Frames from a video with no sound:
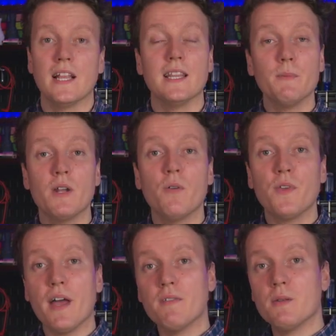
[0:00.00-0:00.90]
Let me know if
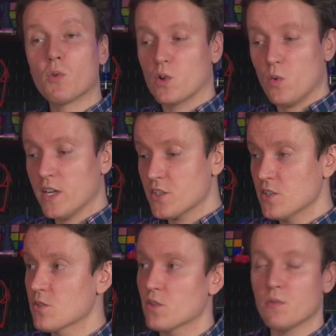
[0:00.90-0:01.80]
you have any more
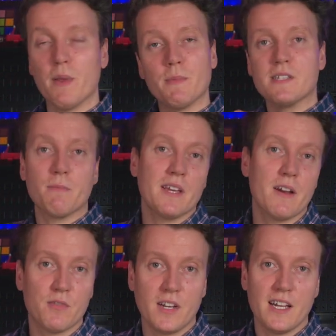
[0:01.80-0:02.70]
questions or maybe something I
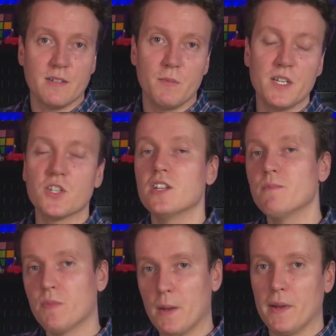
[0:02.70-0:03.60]
forgot to
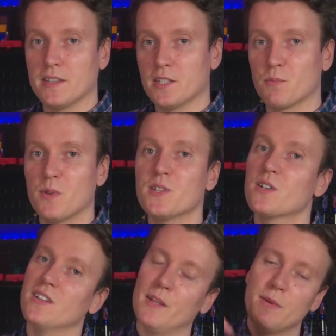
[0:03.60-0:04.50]
mention about this
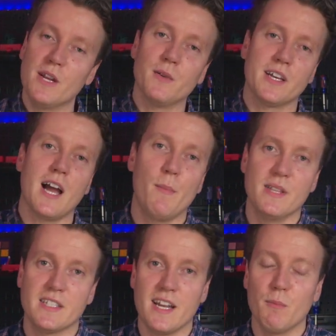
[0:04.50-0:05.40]
printer. Let me know in the
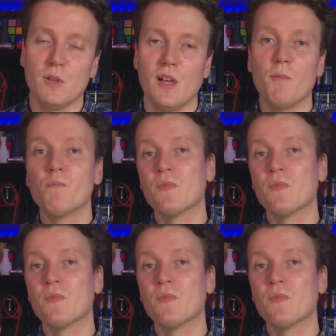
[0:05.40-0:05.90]
comments down below.